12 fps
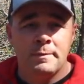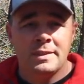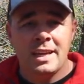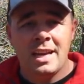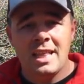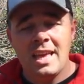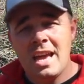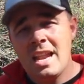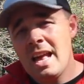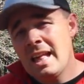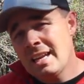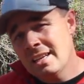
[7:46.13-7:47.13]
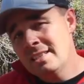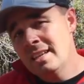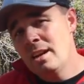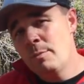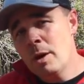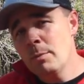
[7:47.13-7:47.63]
side of that, like I
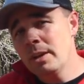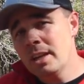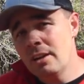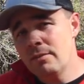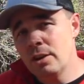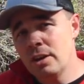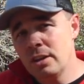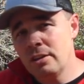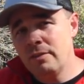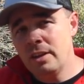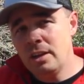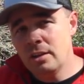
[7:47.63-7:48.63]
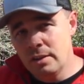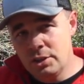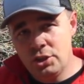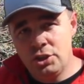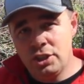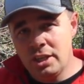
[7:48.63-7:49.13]
said, I'll probably cover in another video
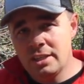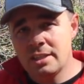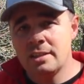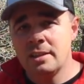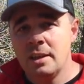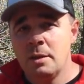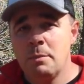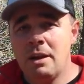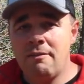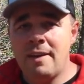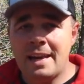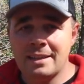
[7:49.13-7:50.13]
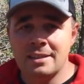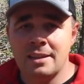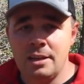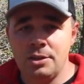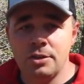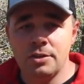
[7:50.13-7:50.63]
that's just my
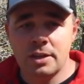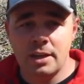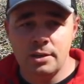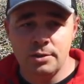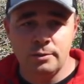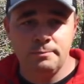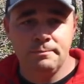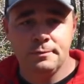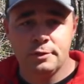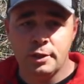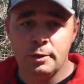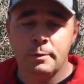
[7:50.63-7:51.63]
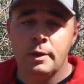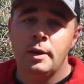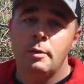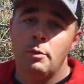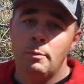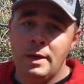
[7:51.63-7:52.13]
vaccination schedule. So,
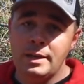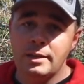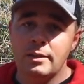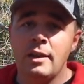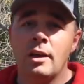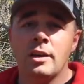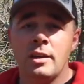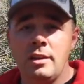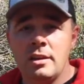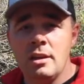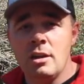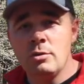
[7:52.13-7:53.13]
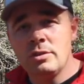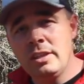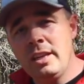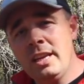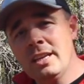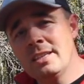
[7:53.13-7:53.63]
but basically all you need to know,
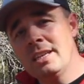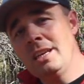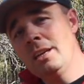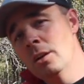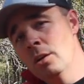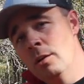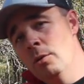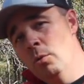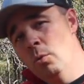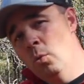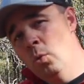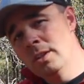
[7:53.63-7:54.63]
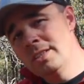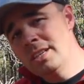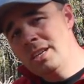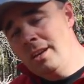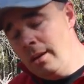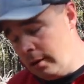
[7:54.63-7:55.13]
CD&T once
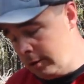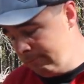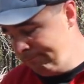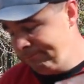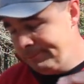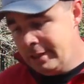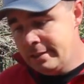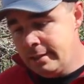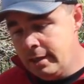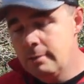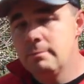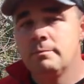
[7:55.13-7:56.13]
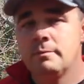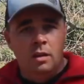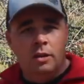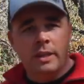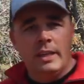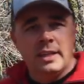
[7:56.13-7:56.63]
a year. That's it.
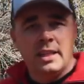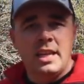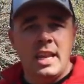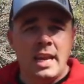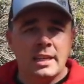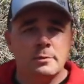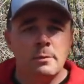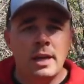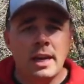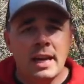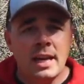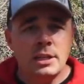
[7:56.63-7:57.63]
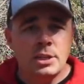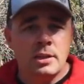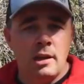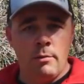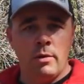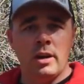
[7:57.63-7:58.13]
Okay, the next
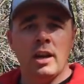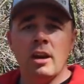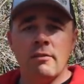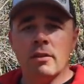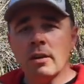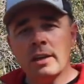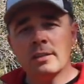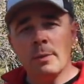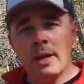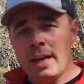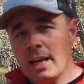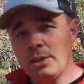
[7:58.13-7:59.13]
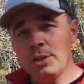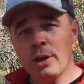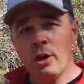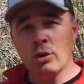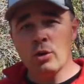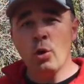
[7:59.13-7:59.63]
medication I want to cover is a medication
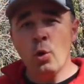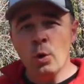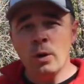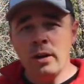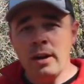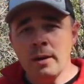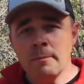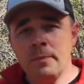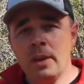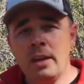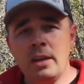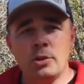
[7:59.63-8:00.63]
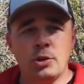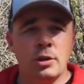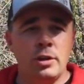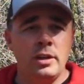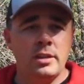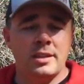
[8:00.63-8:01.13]
called Corid, and it
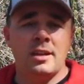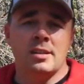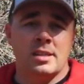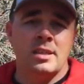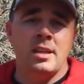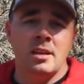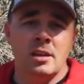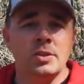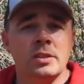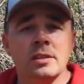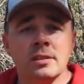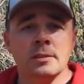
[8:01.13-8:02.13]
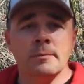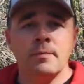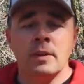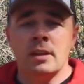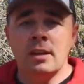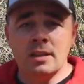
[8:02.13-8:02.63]
treats coccidiosis.
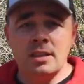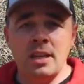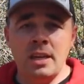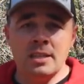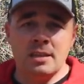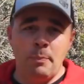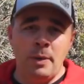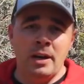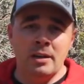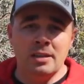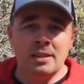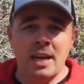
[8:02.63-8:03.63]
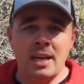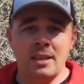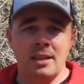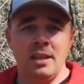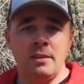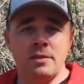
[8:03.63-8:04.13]
Coccidia parasite
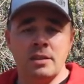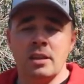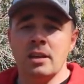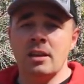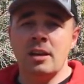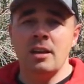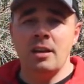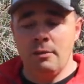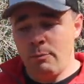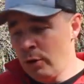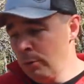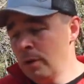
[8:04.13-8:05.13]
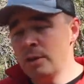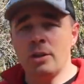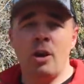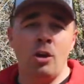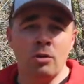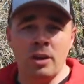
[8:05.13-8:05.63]
that lives in the gut of pretty much
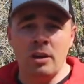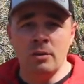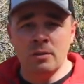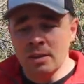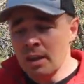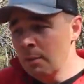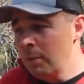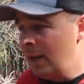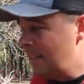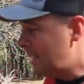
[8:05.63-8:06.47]
all goats, but